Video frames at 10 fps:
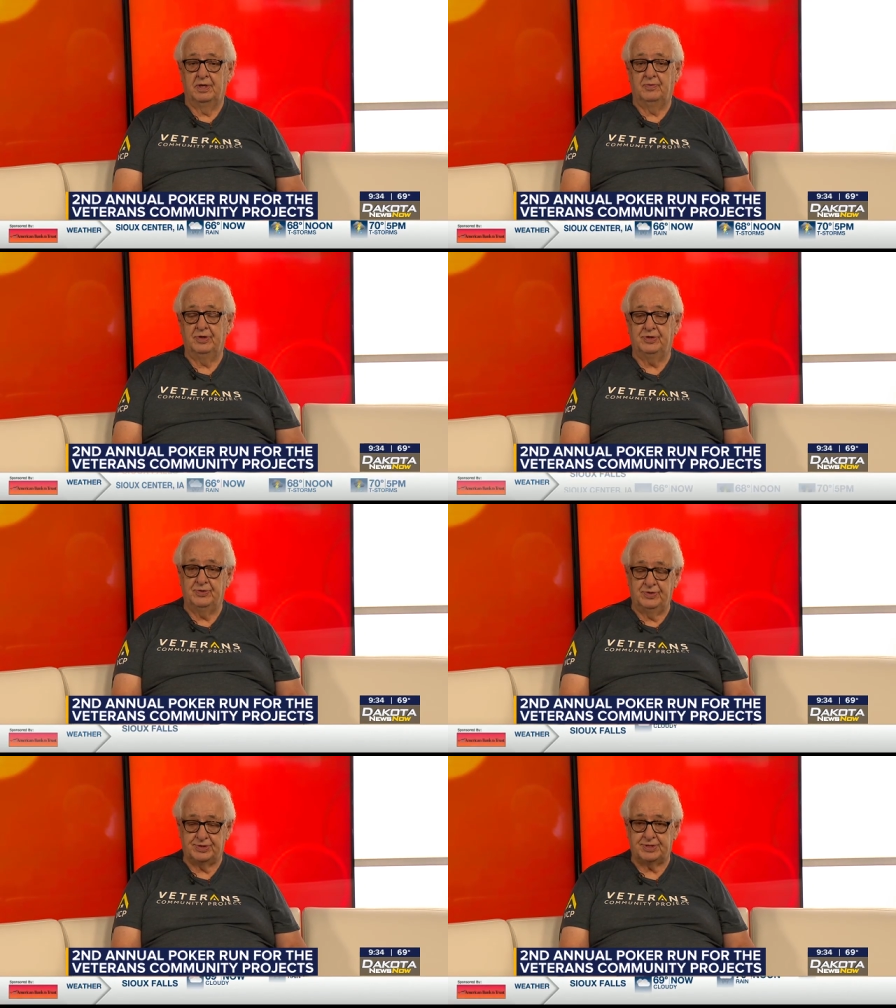we
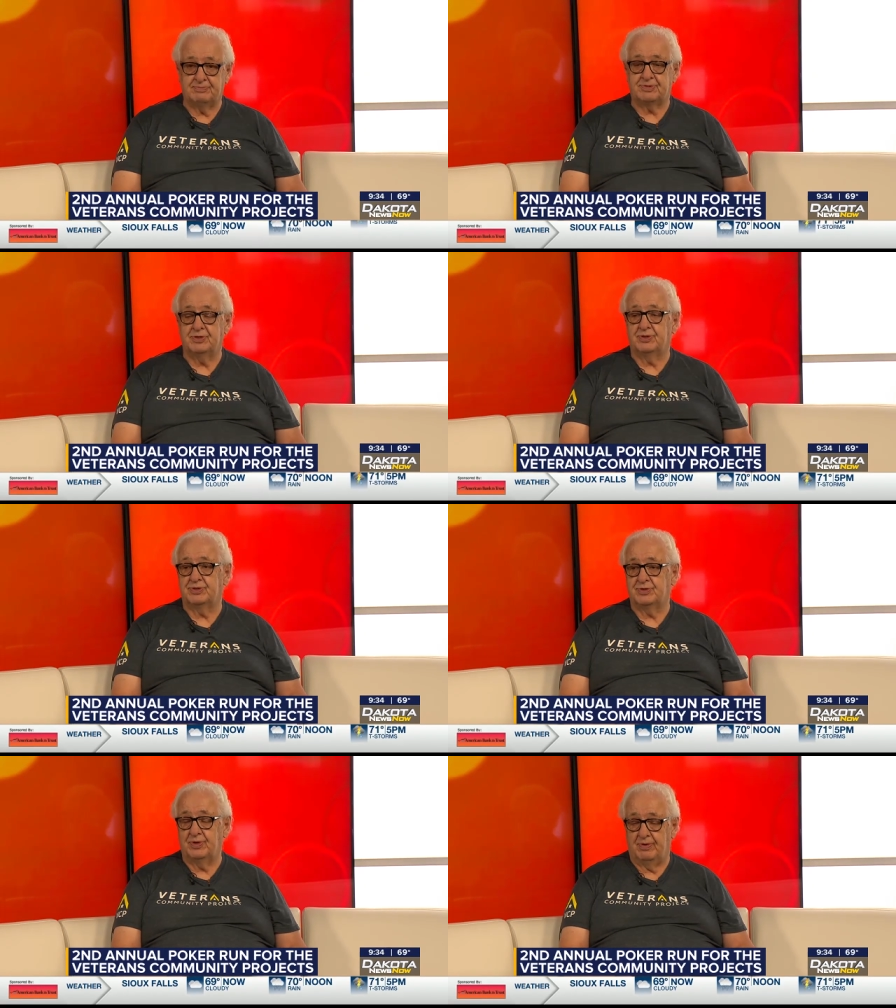do some
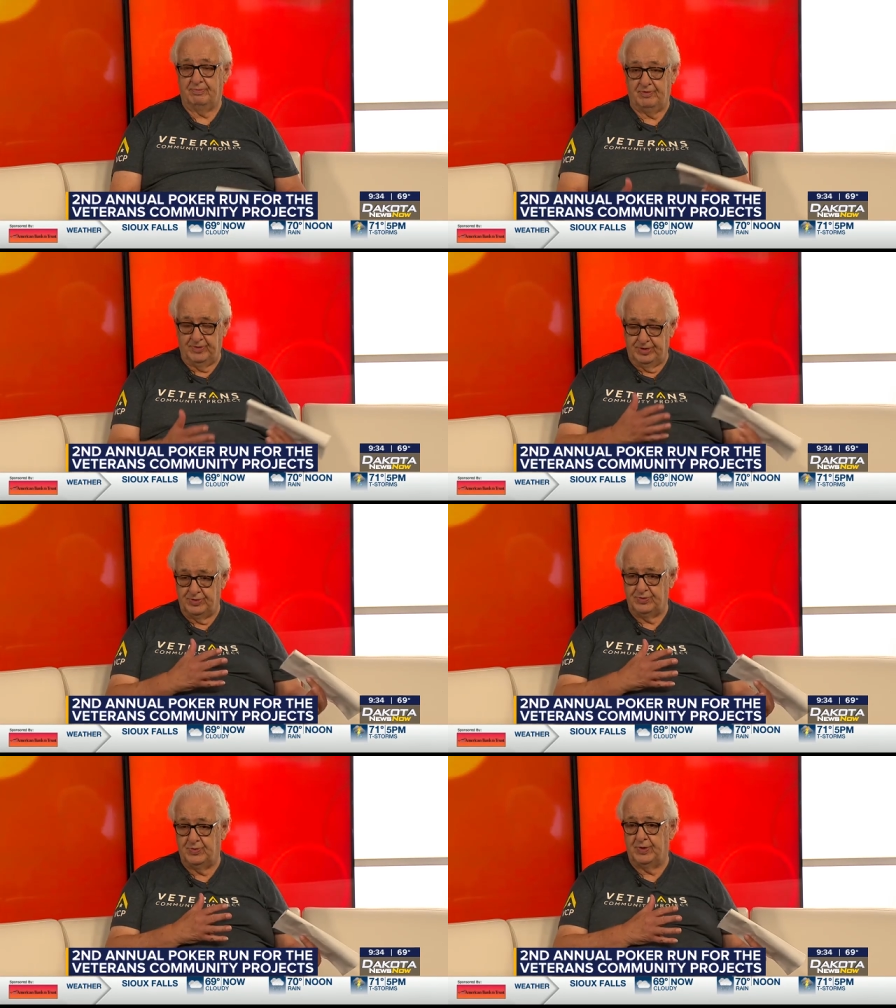social, I mean, we
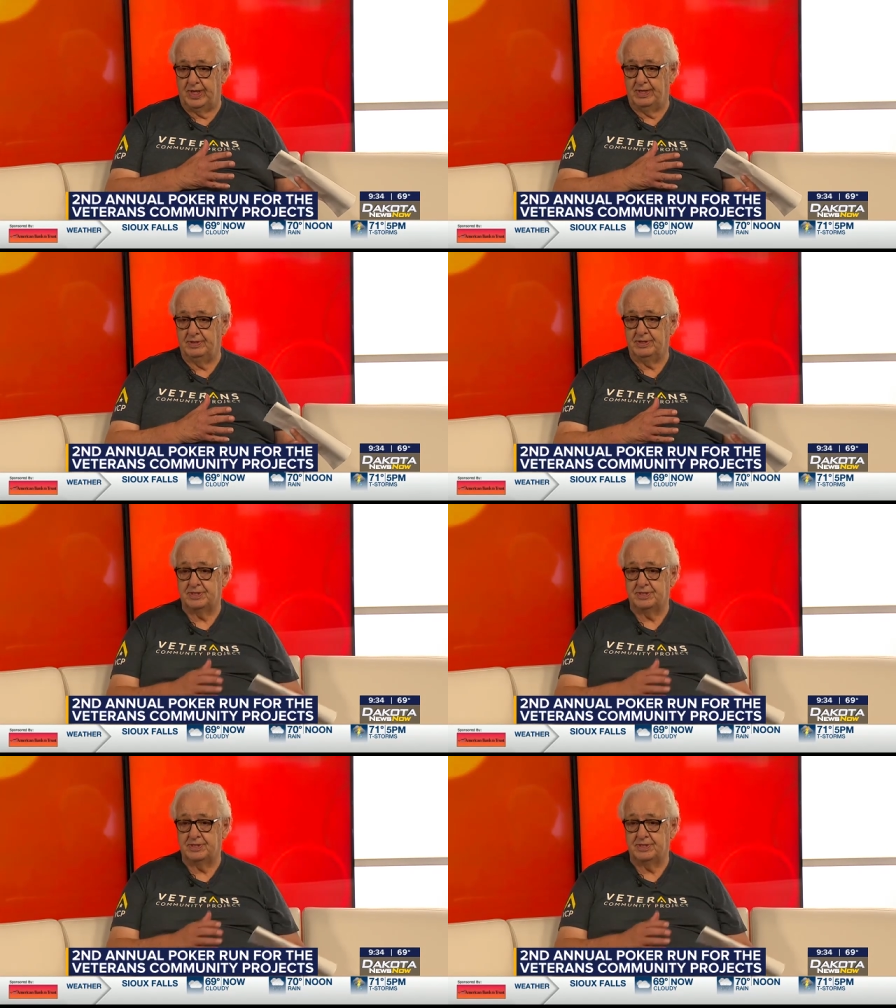do uh,